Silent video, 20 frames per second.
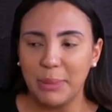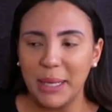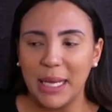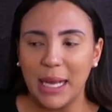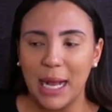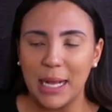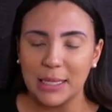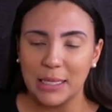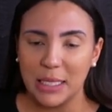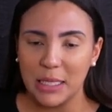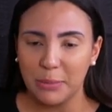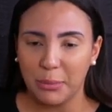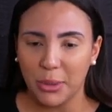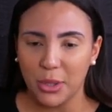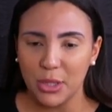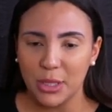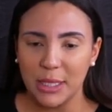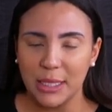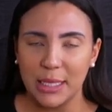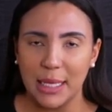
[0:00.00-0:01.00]
because this
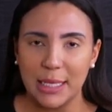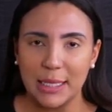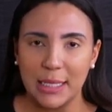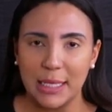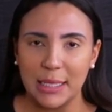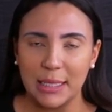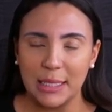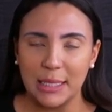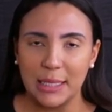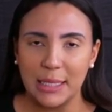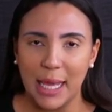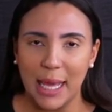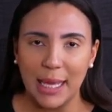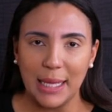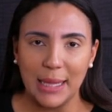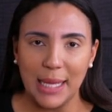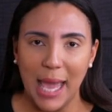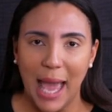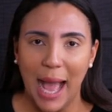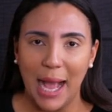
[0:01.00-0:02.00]
person doesn't
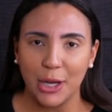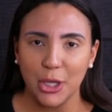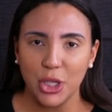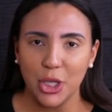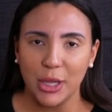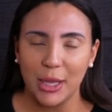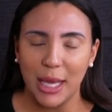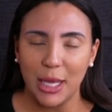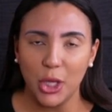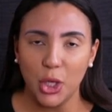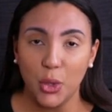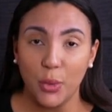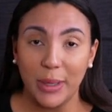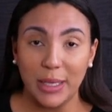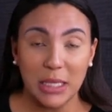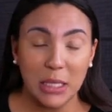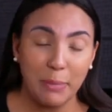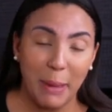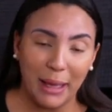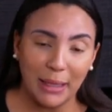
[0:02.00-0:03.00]
take the action that you
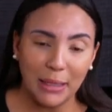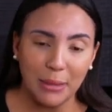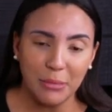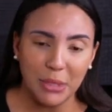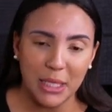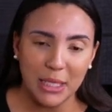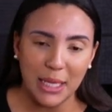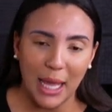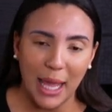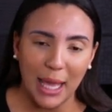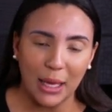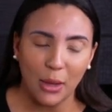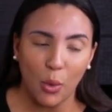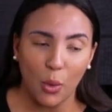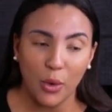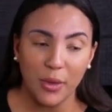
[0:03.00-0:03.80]
expect them to take,